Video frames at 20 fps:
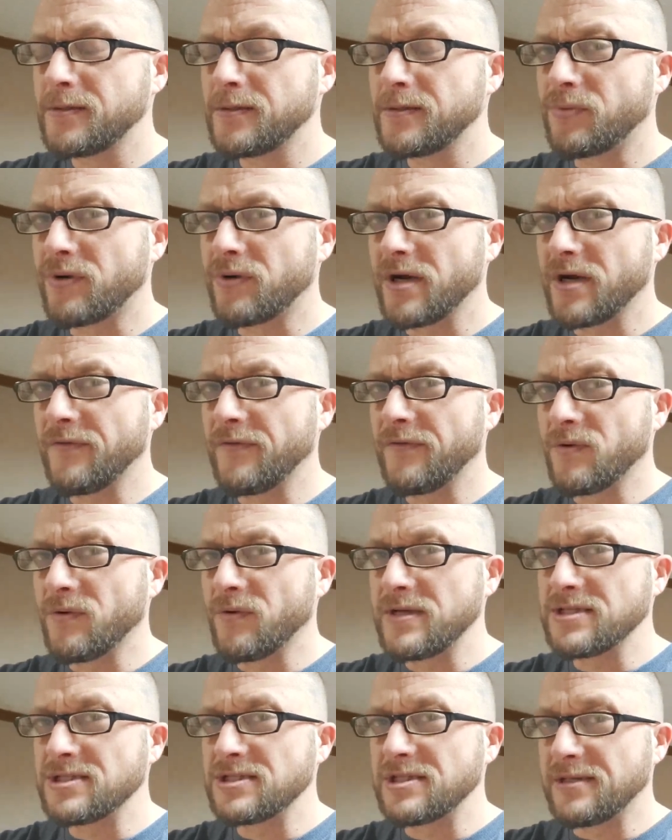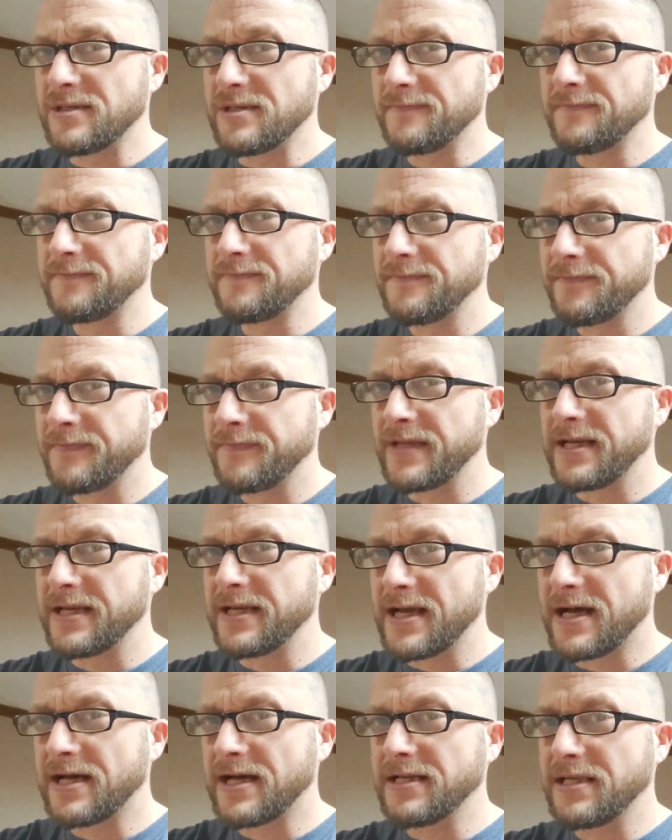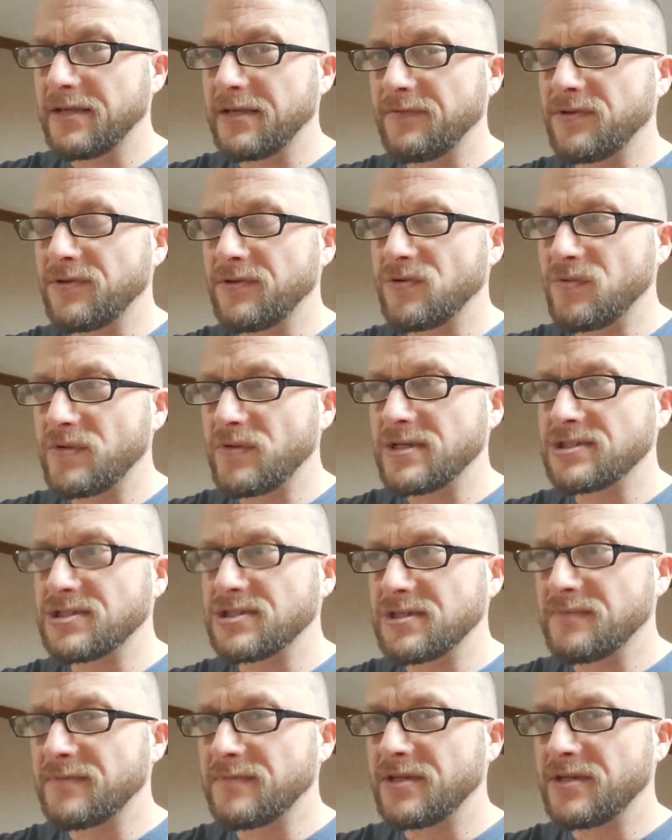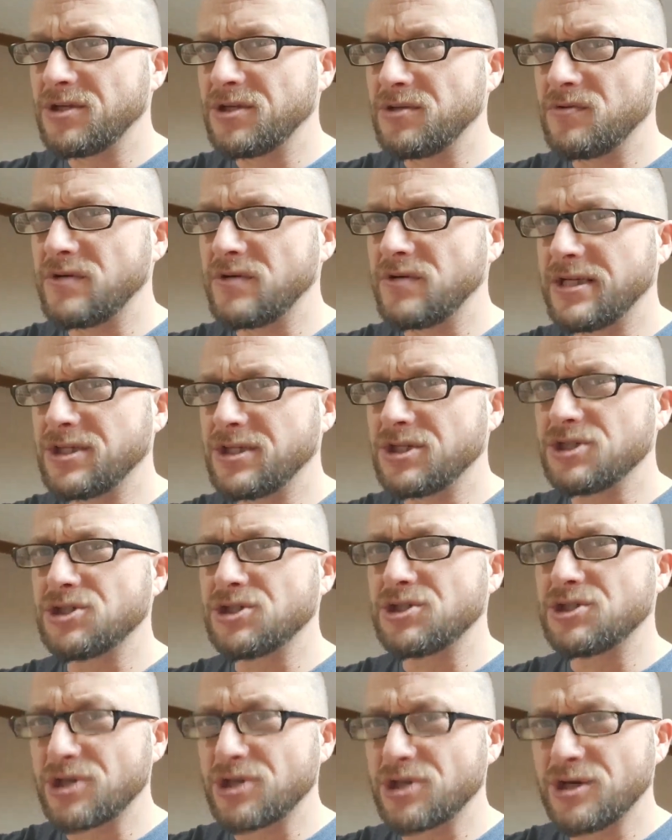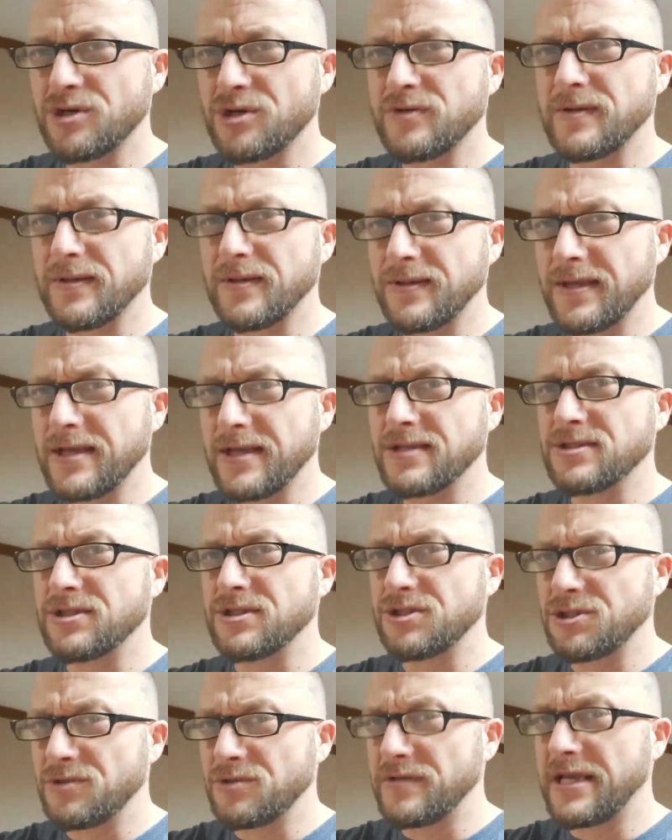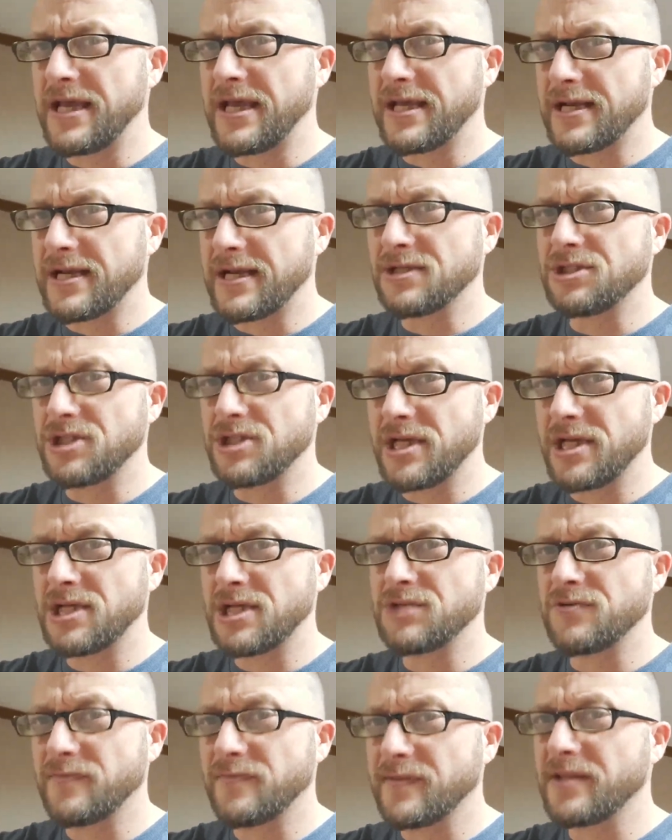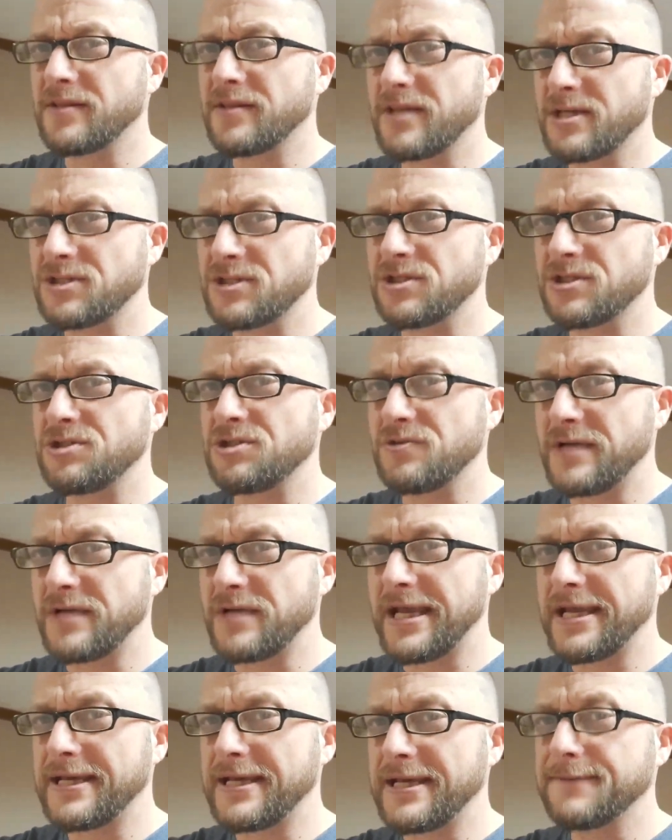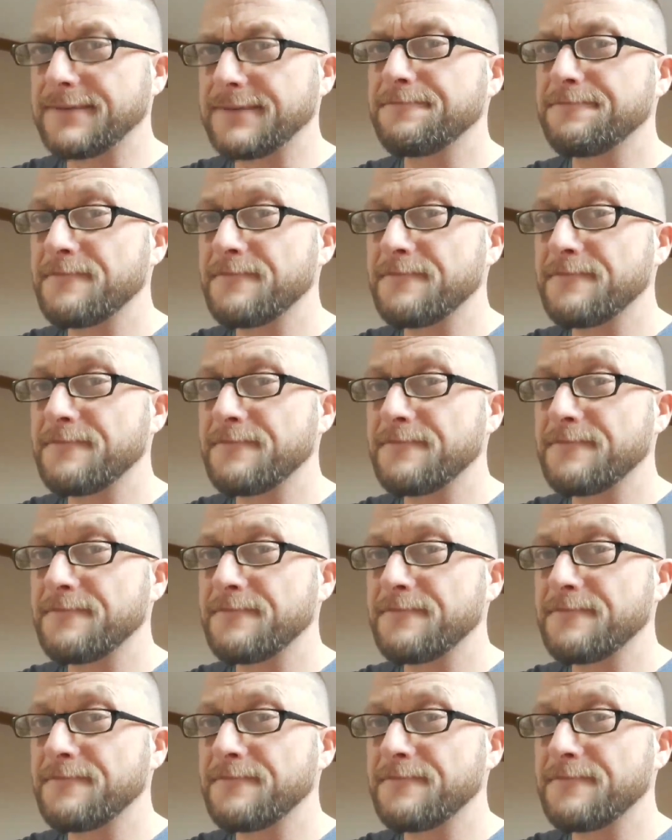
Pray for wisdom, that God give you the wisdom that you can discern the things that you cannot change from the things that you can,